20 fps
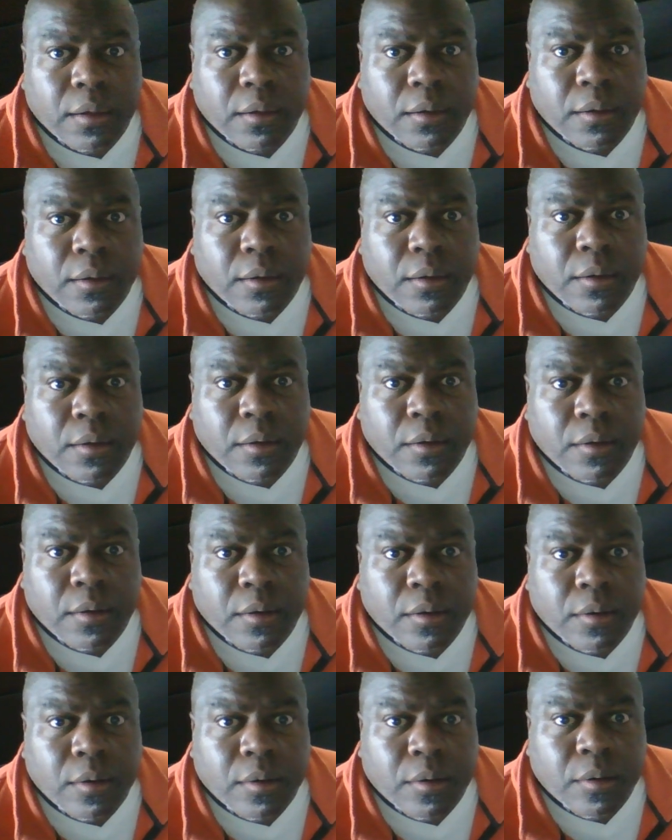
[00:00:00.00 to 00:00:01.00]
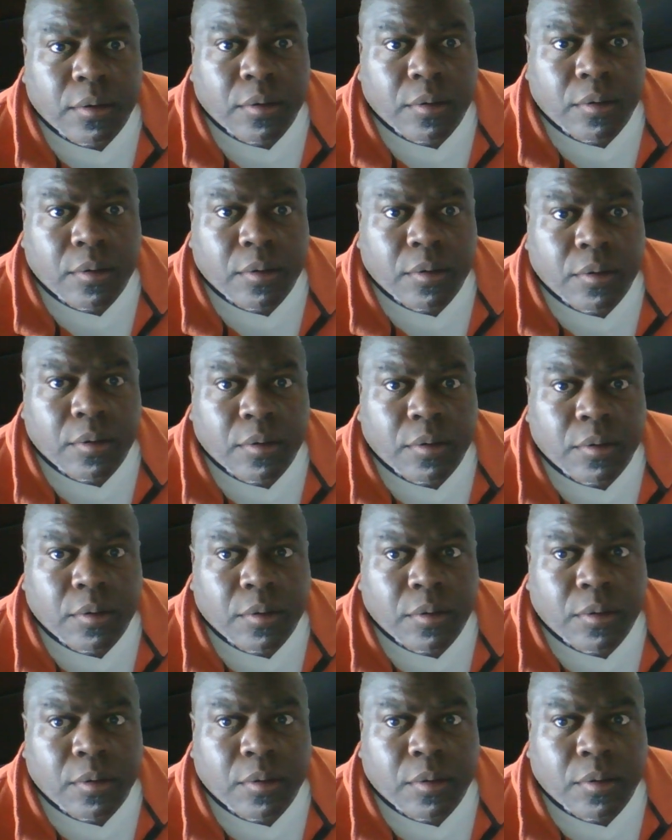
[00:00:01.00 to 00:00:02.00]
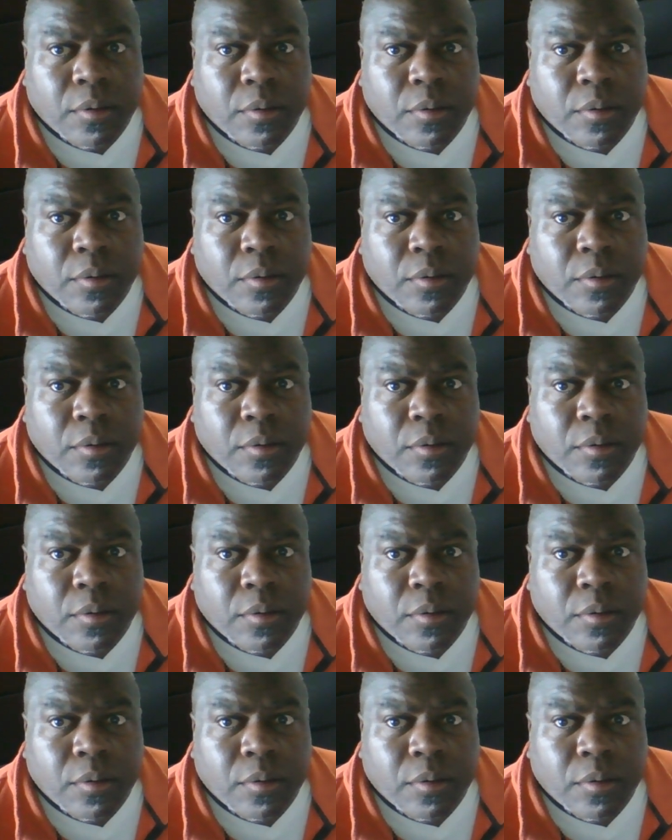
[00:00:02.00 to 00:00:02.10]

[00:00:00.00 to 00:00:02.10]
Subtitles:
No one is speaking in this clip.